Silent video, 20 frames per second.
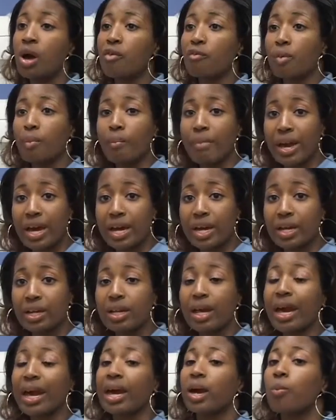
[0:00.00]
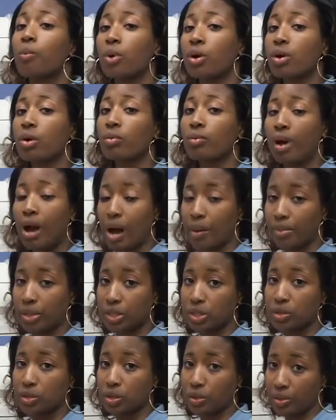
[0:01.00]
from Macon and Warner Robins
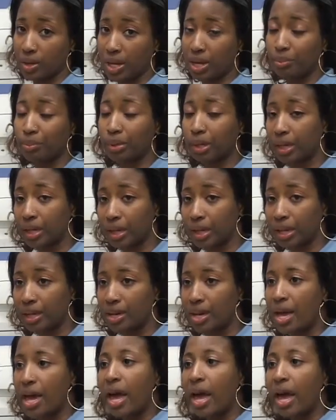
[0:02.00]
to donate blood.